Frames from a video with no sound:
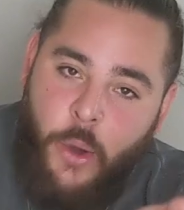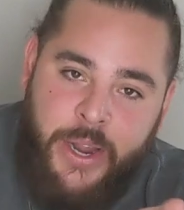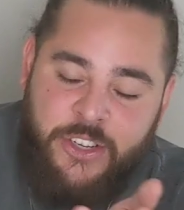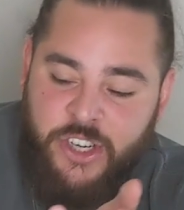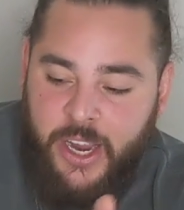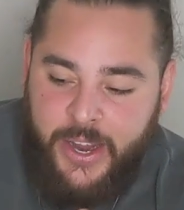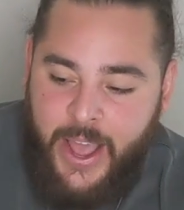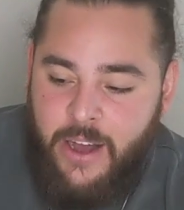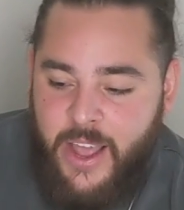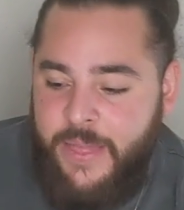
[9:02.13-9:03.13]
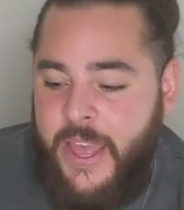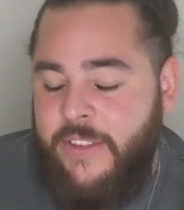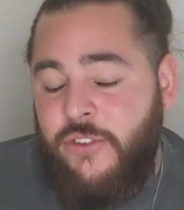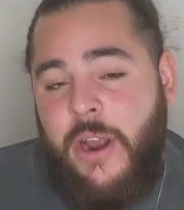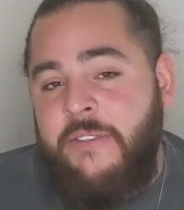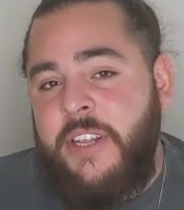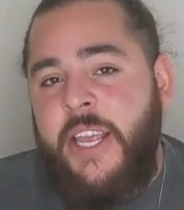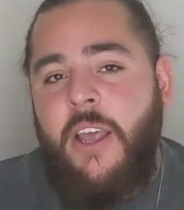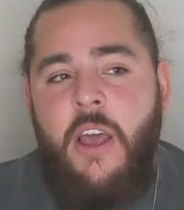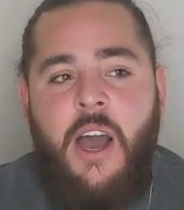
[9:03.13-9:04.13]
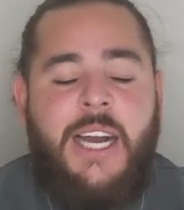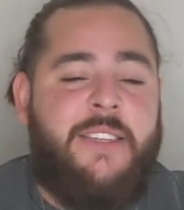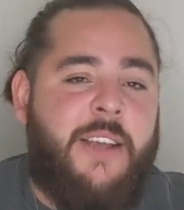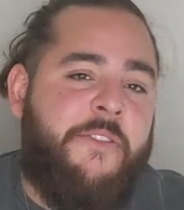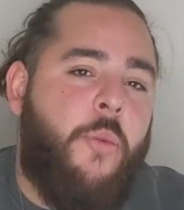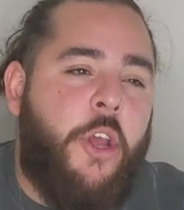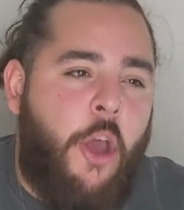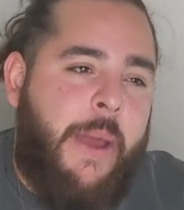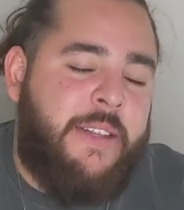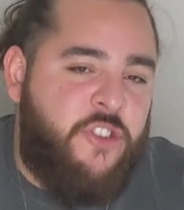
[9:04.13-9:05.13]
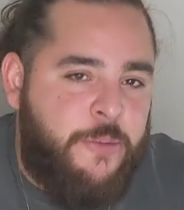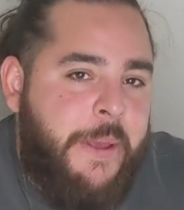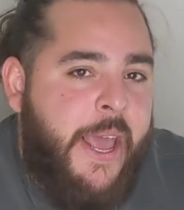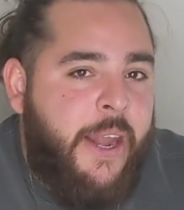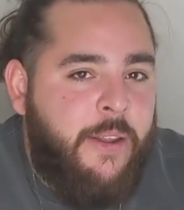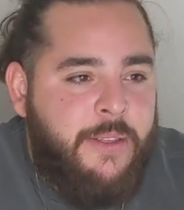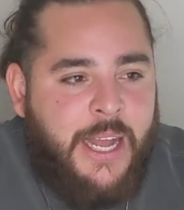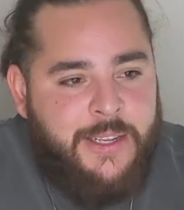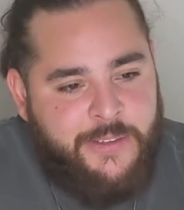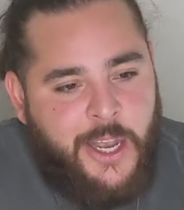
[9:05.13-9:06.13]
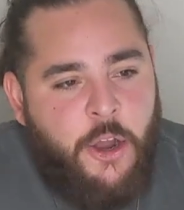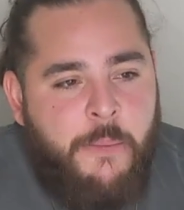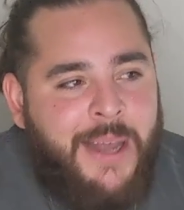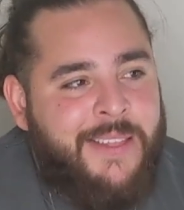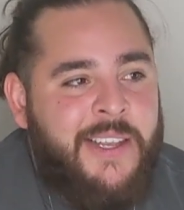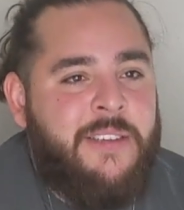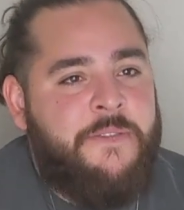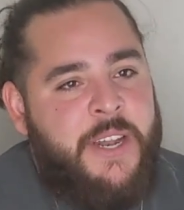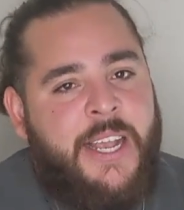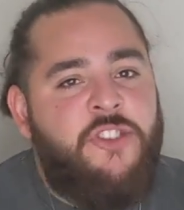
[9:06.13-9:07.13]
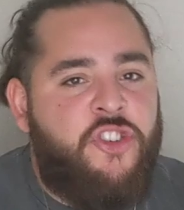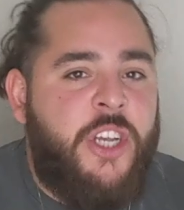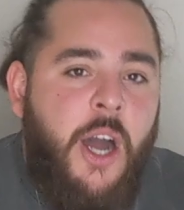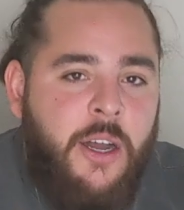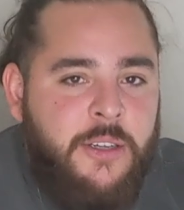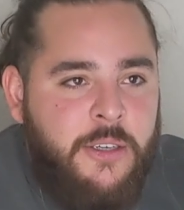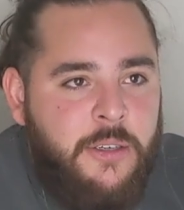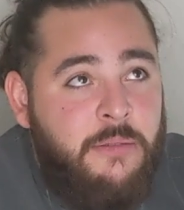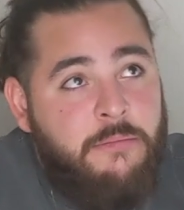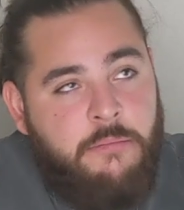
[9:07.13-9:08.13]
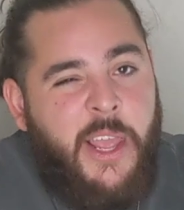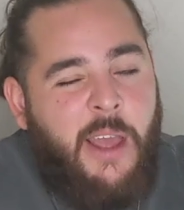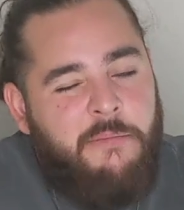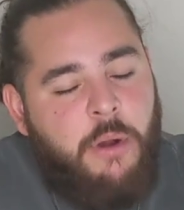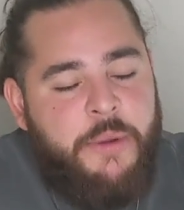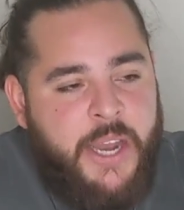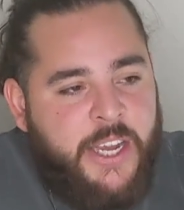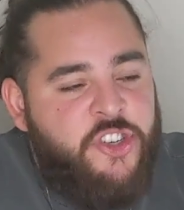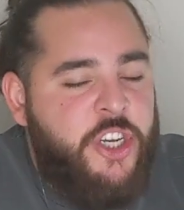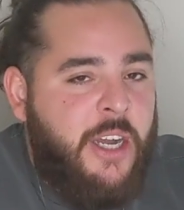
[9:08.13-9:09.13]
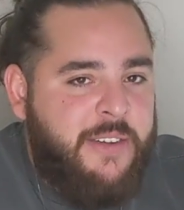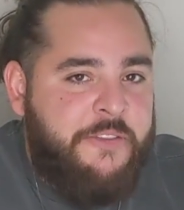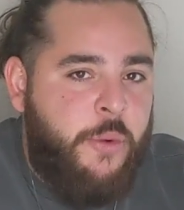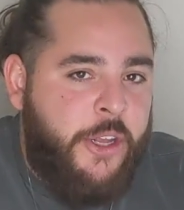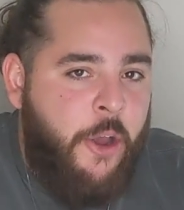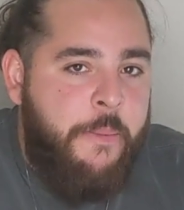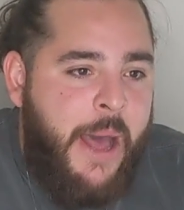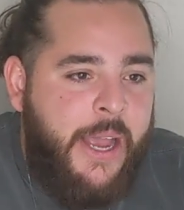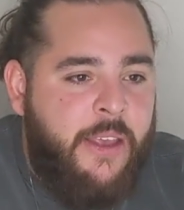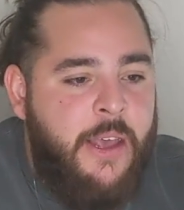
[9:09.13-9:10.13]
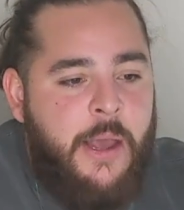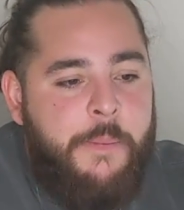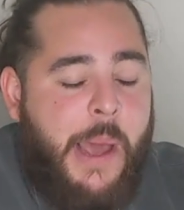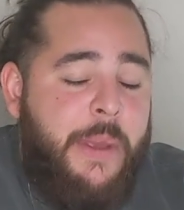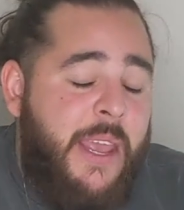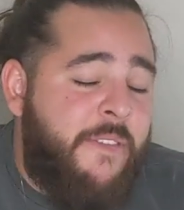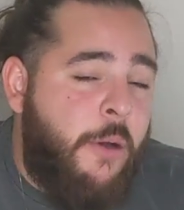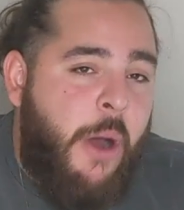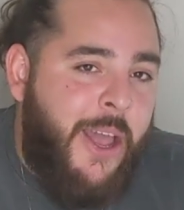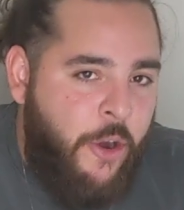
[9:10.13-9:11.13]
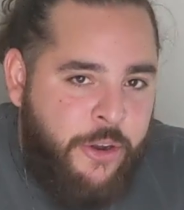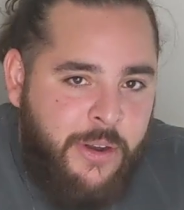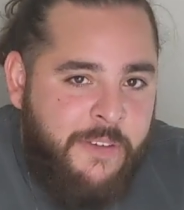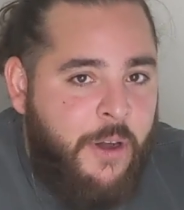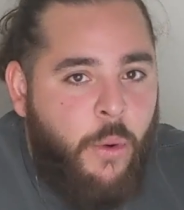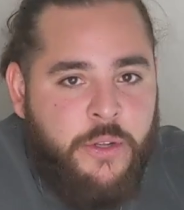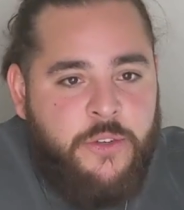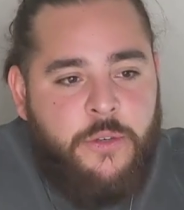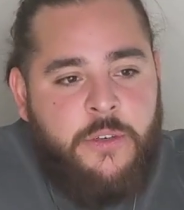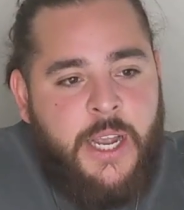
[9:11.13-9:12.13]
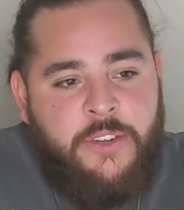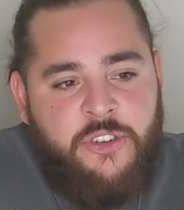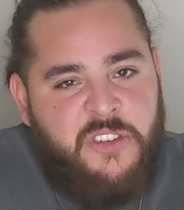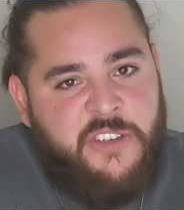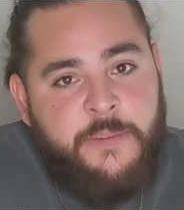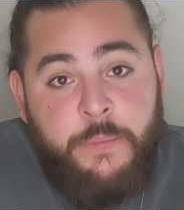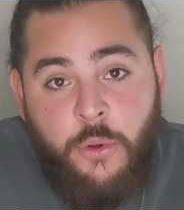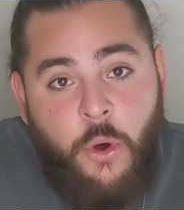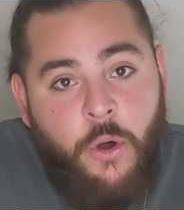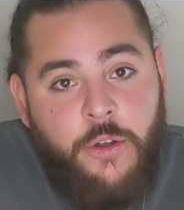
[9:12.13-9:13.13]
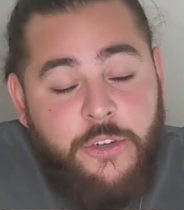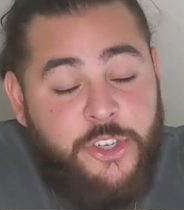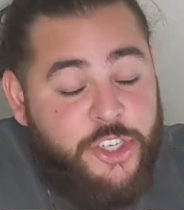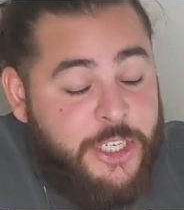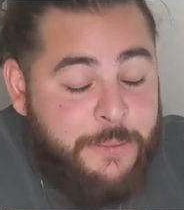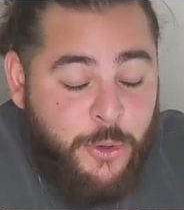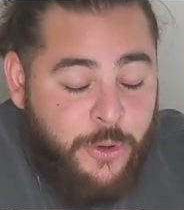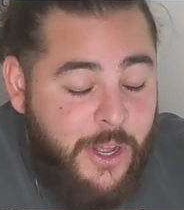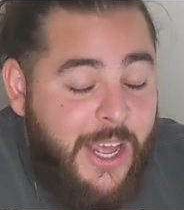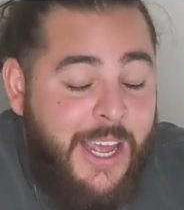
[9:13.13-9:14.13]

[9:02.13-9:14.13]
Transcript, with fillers: Go ahead and check it out. And then the traveling, I definitely want to go back to Japan. That is like on my list for next year. Yeah, probably next year. I definitely want to go back maybe even on my own if I want to, and just explore Shimo